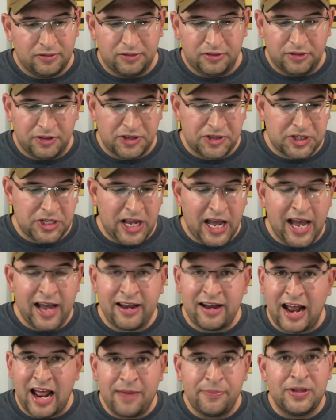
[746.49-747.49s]
this guy,
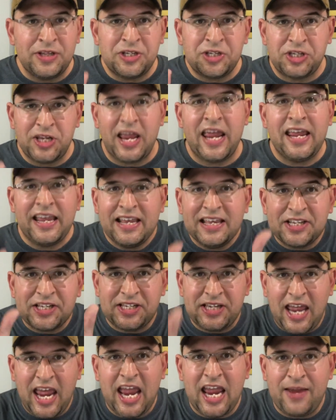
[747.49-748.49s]
and I've been saying his
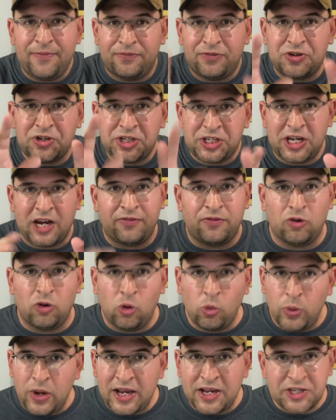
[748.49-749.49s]
name for several
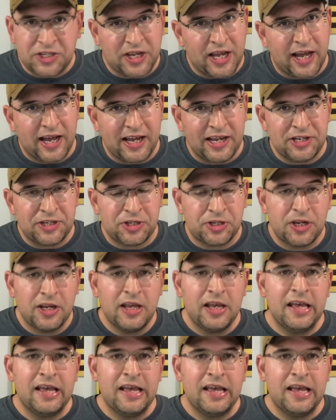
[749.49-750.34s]
weeks, guys.